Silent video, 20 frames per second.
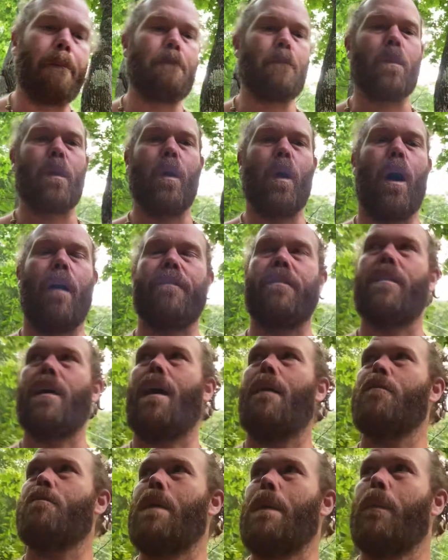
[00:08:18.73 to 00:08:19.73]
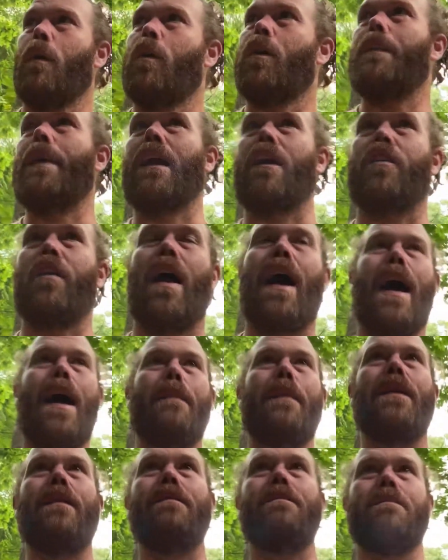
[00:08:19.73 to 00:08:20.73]
And oftentimes people commit a
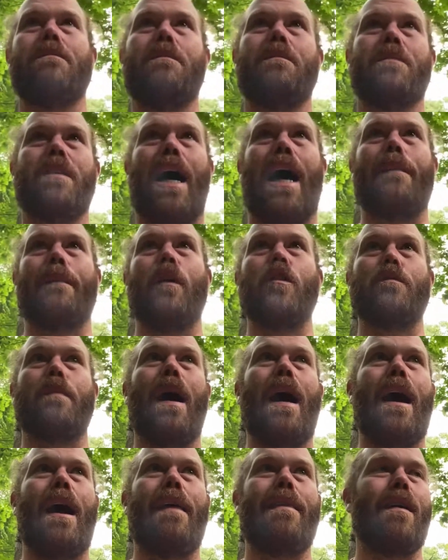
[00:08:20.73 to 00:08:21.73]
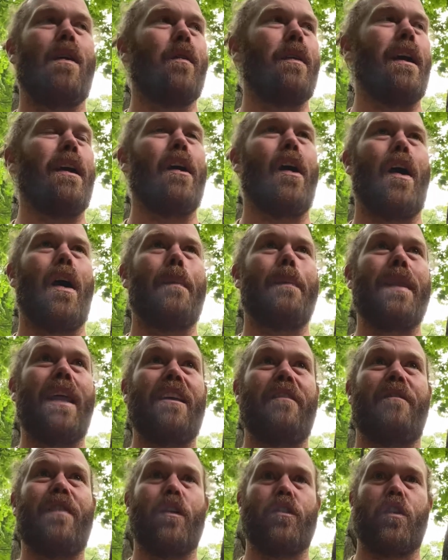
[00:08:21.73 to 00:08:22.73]
crime and time goes by, they don't get caught, but
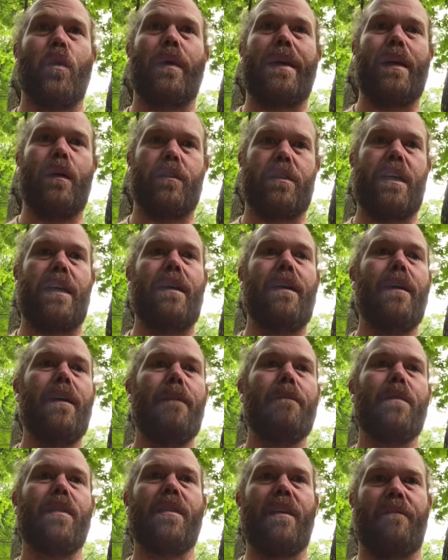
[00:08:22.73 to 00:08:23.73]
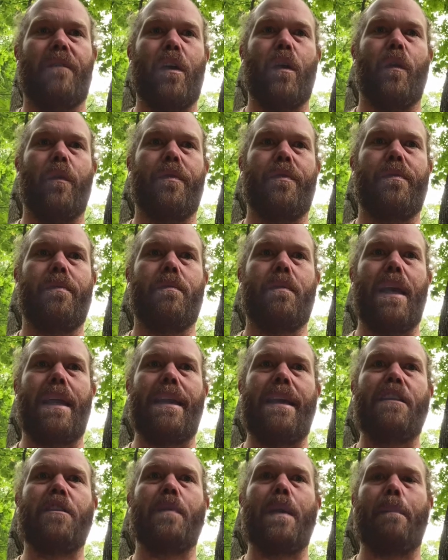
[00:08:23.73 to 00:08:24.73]
they feel so guilty, they feel they
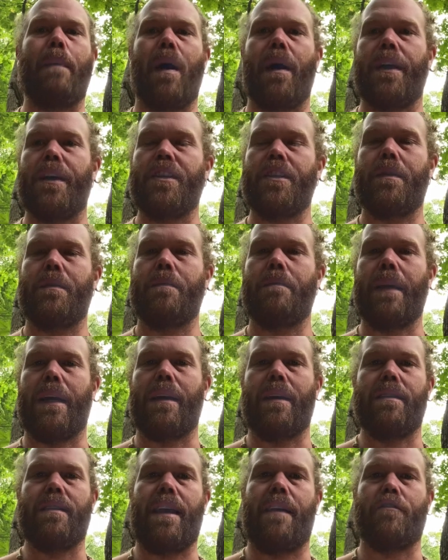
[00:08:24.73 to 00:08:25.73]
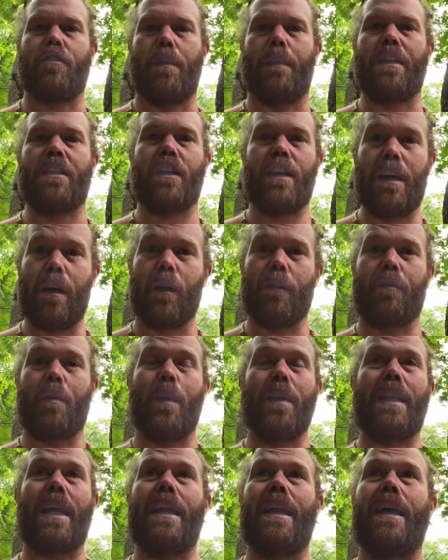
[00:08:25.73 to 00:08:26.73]
need to be punished because they have so much guilt for
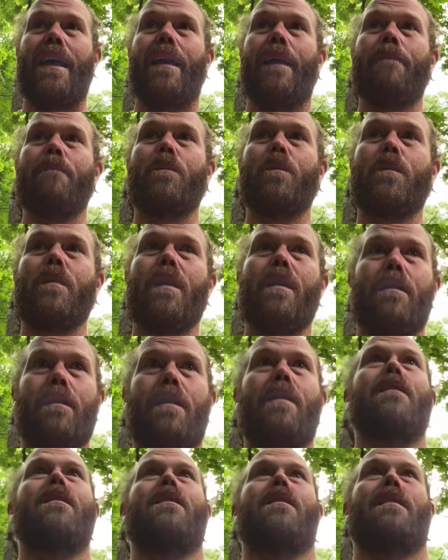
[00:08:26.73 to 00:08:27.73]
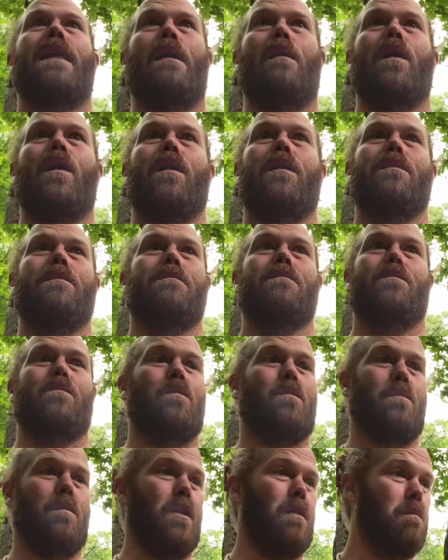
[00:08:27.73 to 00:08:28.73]
what they did. They will
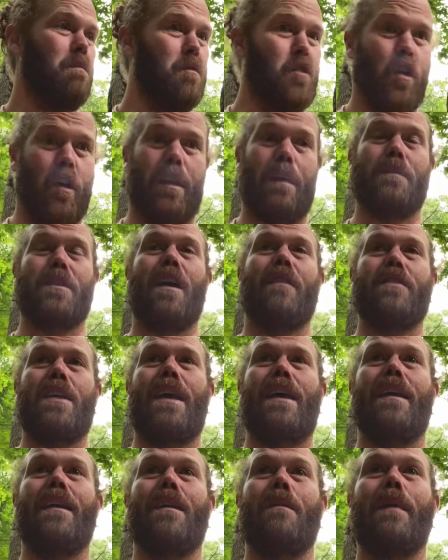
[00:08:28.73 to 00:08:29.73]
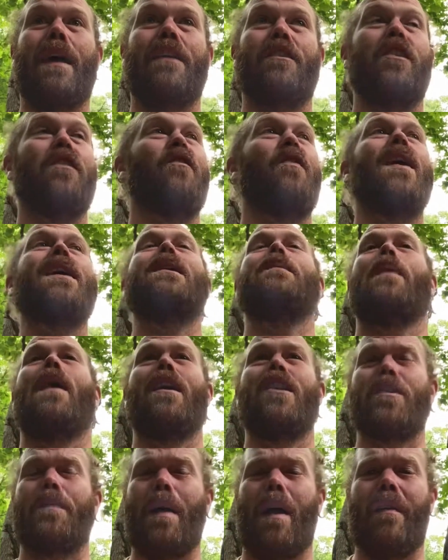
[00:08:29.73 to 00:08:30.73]
turn themselves in. Like, just fucking
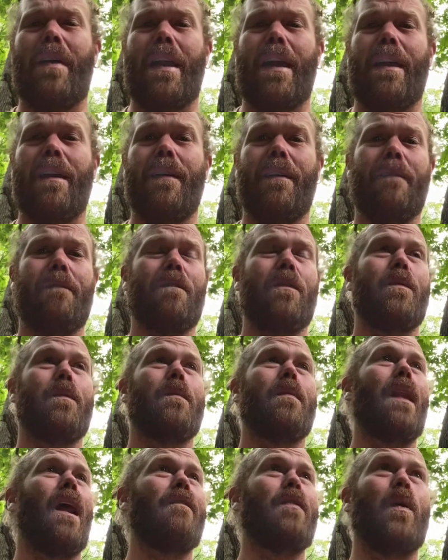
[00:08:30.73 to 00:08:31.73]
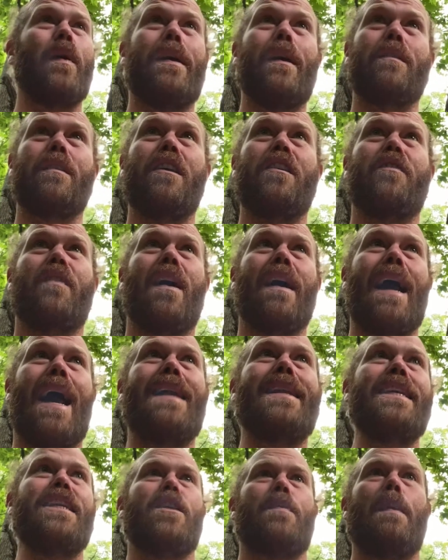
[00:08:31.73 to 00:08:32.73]
punish me already. I feel guilty as fuck. I
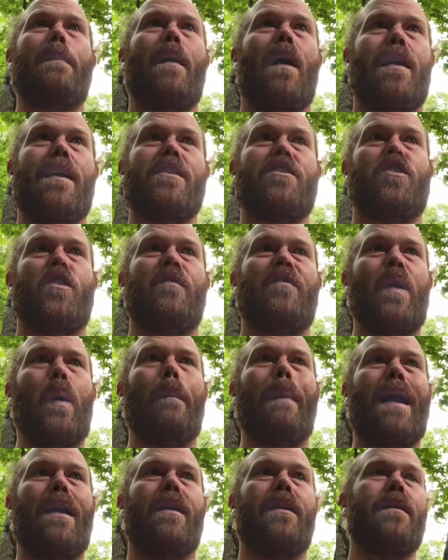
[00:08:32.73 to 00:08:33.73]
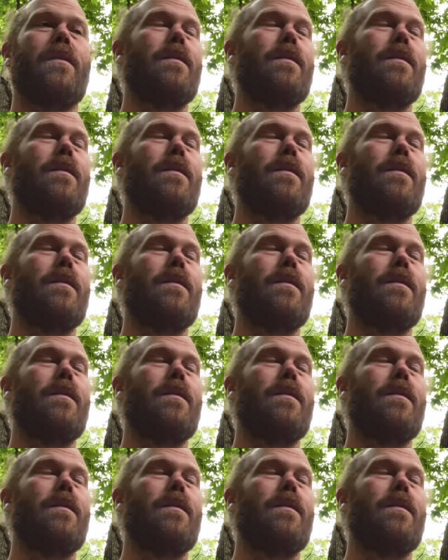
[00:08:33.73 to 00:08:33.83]
need to be punished to feel better.